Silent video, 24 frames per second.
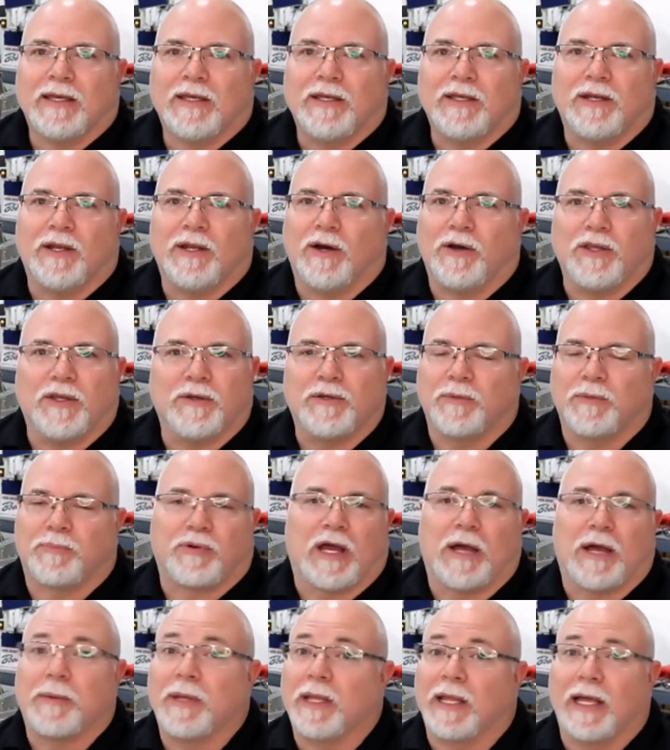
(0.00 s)
you know, you, you
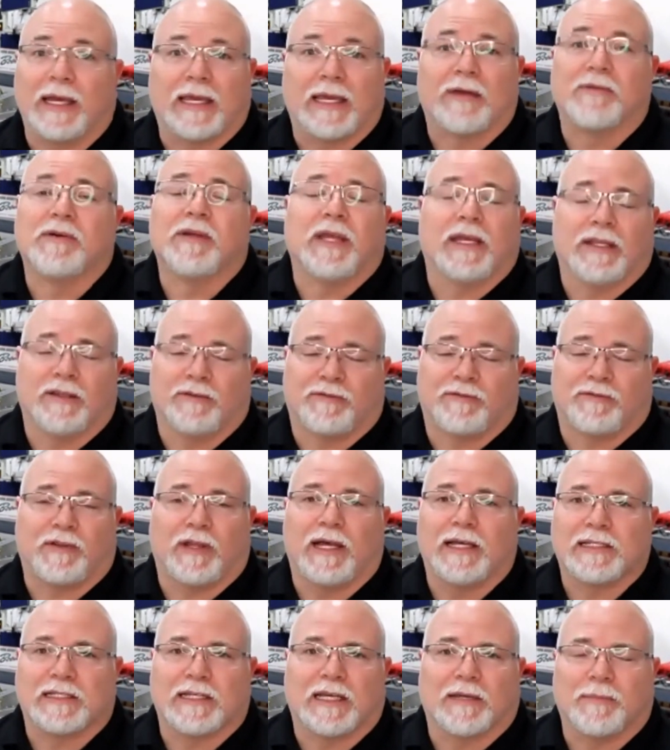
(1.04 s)
probably like everything that
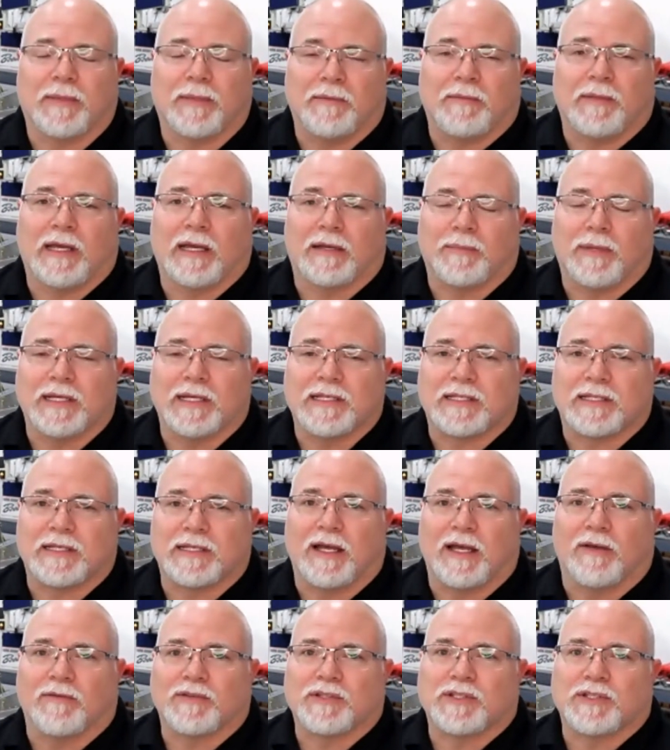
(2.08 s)
flies, like my, like
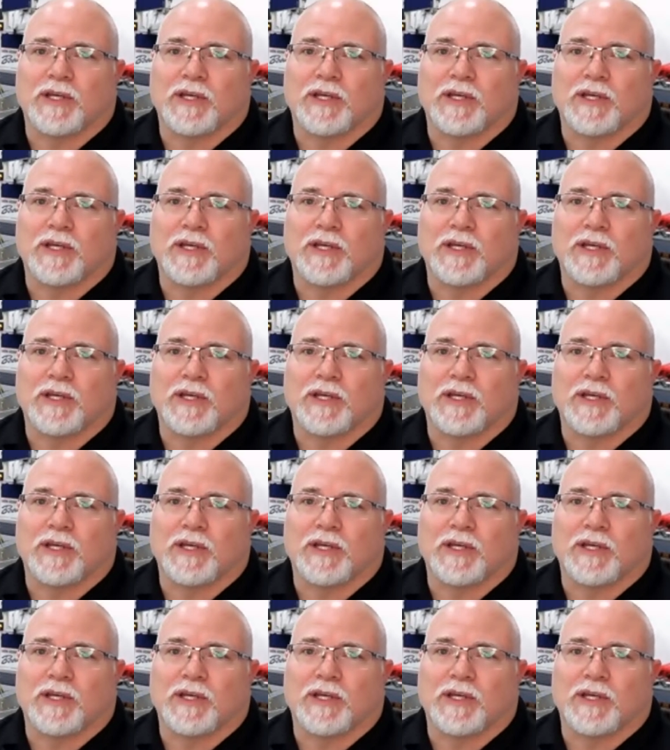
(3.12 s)
myself.